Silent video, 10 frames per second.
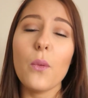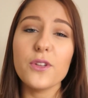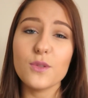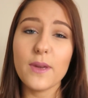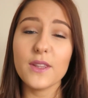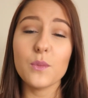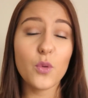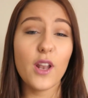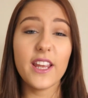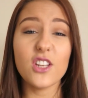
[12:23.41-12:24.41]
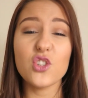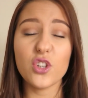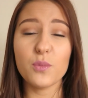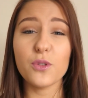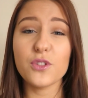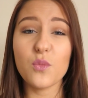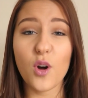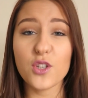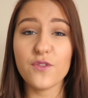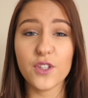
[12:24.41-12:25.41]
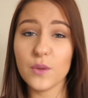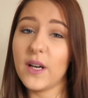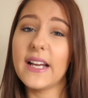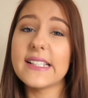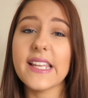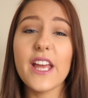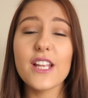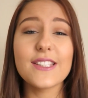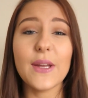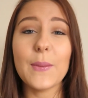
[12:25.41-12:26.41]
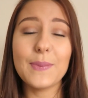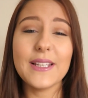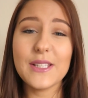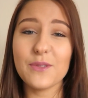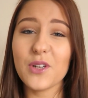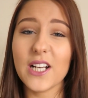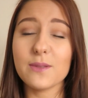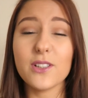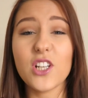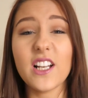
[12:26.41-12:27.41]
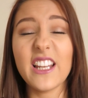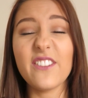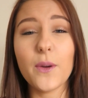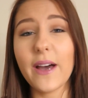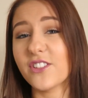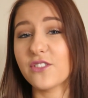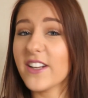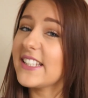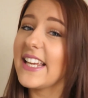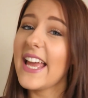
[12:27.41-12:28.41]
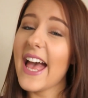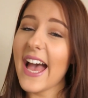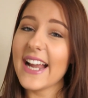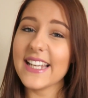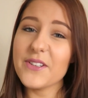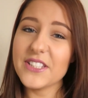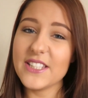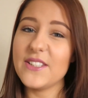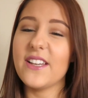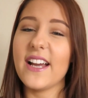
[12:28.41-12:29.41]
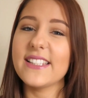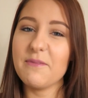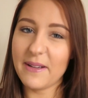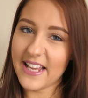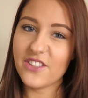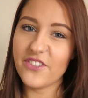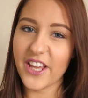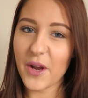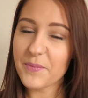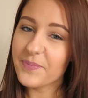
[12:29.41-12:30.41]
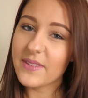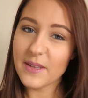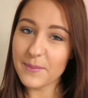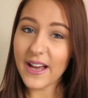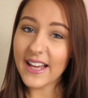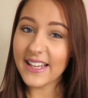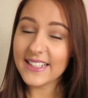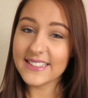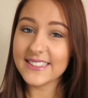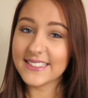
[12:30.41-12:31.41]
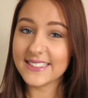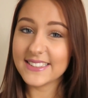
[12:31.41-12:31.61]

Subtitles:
I want to make them really enjoyable to watch for you guys. So please subscribe to my channel if you haven't already, and I will see you guys in my next video. Bye!